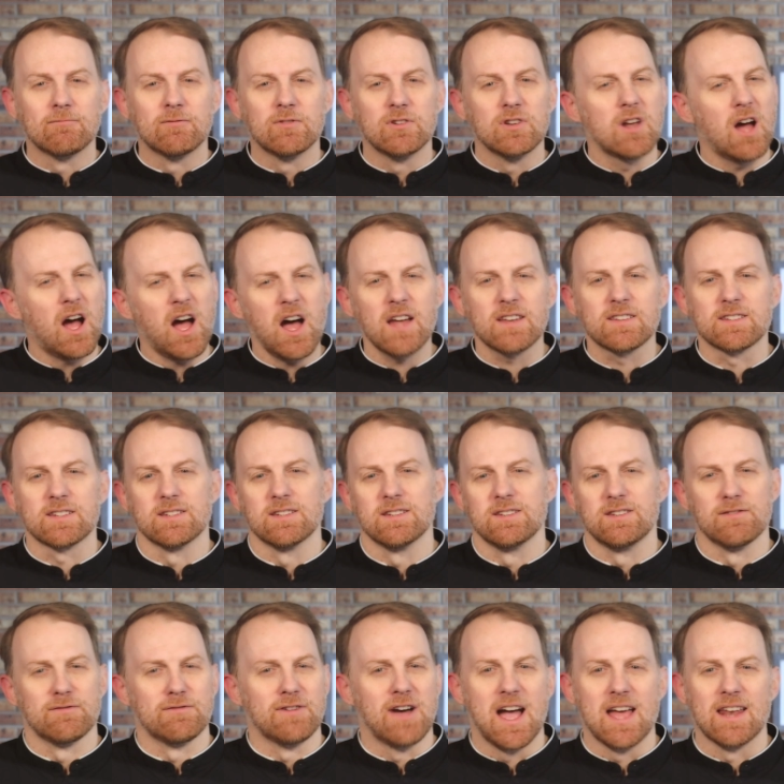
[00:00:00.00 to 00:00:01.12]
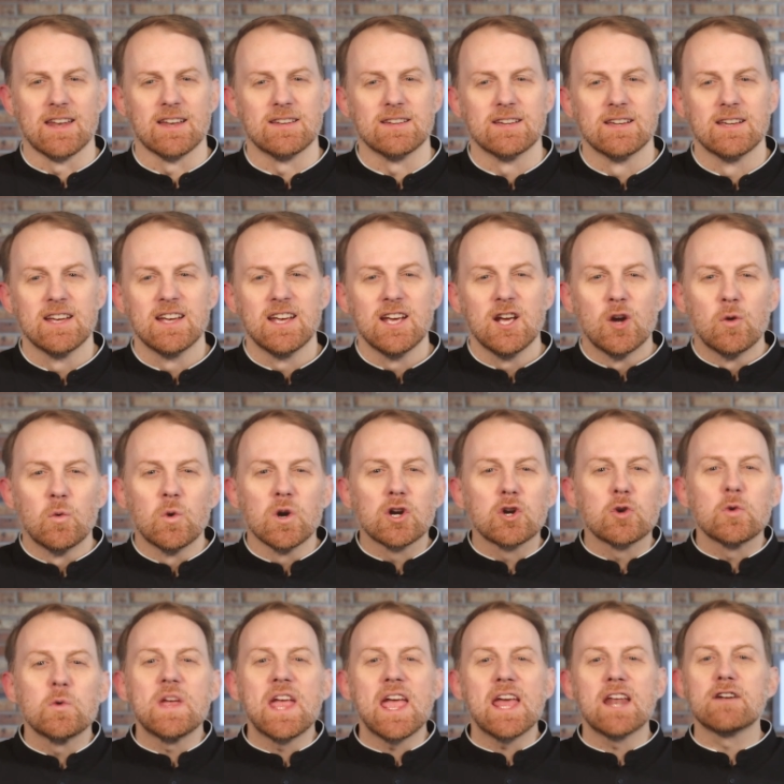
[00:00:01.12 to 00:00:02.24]
not divided. We're
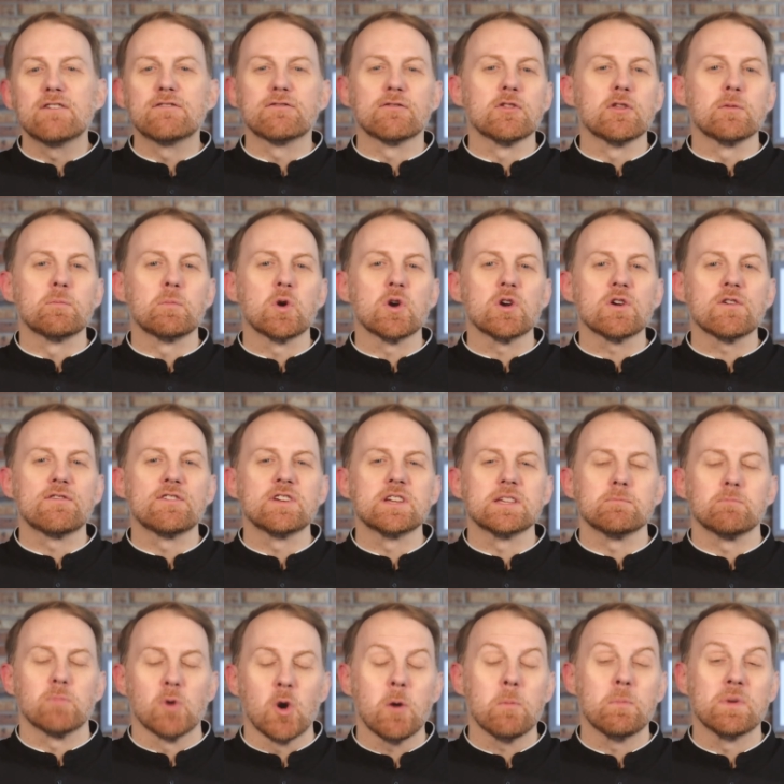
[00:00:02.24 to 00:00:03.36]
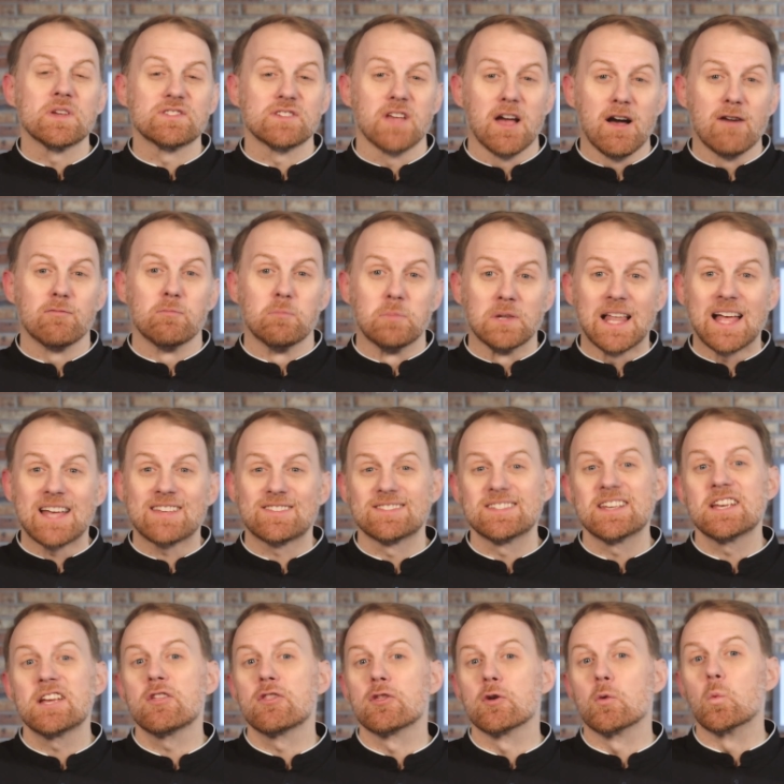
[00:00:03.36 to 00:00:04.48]
created for the perfect purpose of
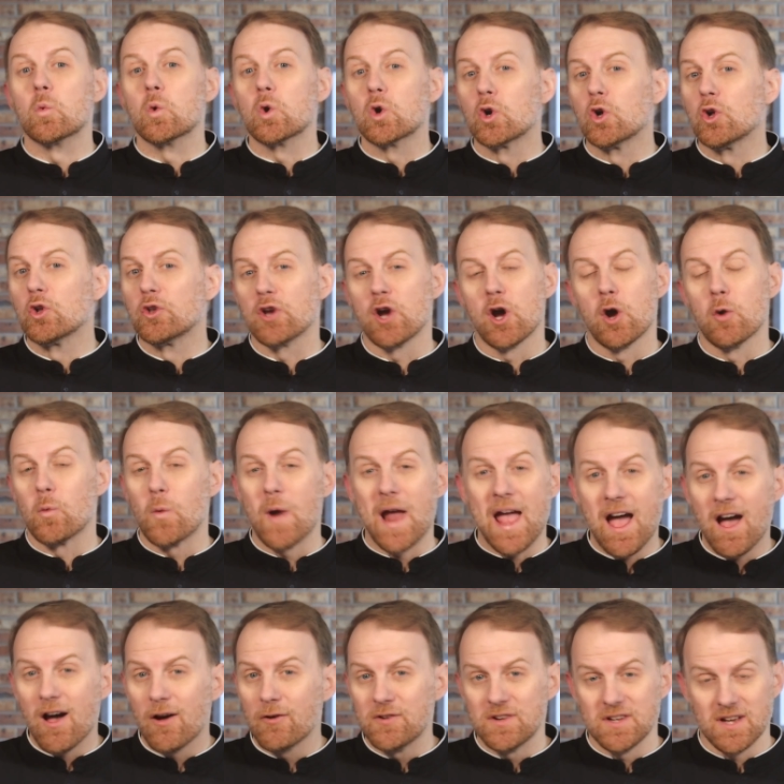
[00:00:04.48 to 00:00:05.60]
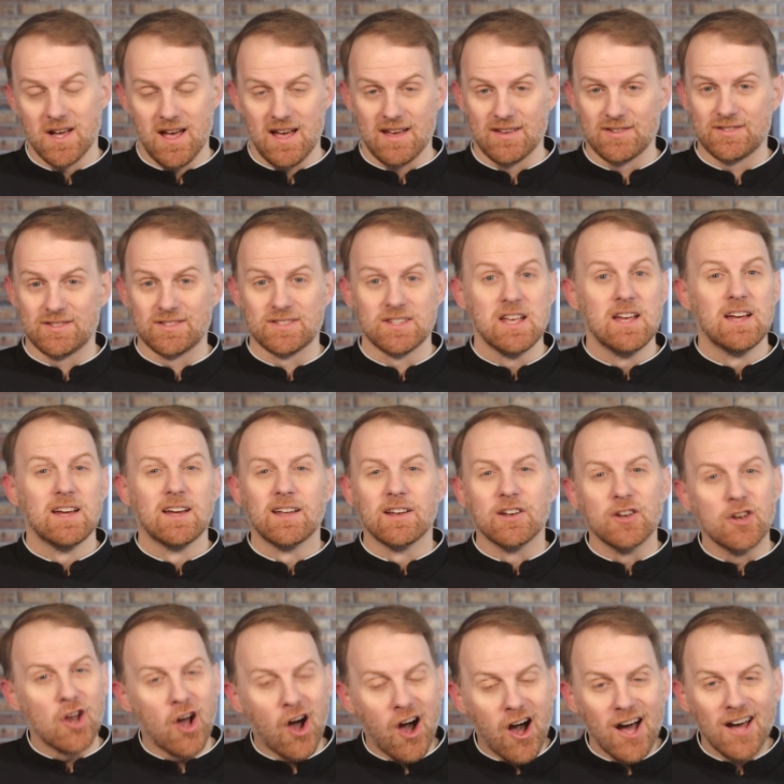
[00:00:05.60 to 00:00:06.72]
blessing the world around us,
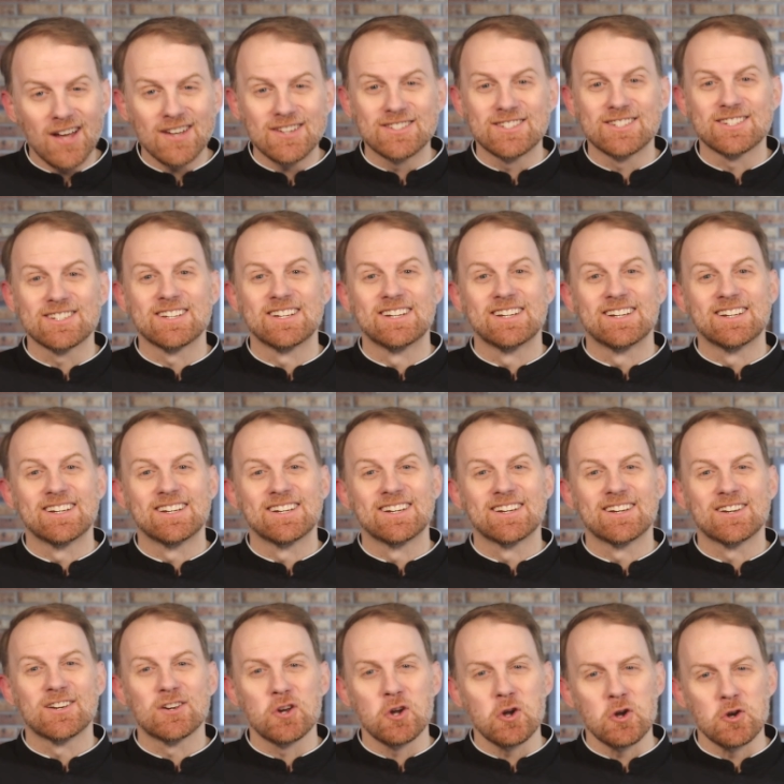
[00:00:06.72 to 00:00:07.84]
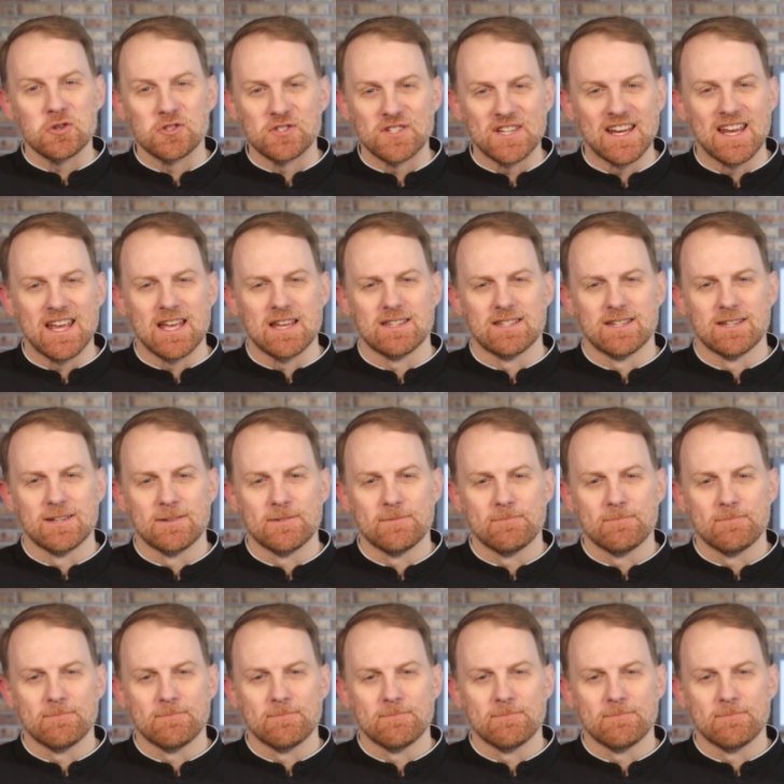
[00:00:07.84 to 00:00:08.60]
not cursing it.